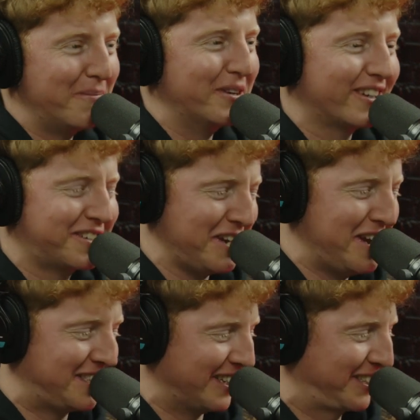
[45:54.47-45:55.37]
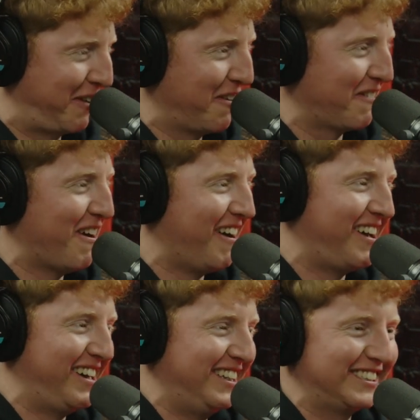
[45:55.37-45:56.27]
and you're like, Jesus
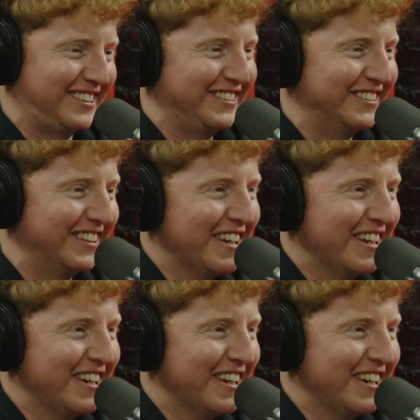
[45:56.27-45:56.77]
Christ, dude.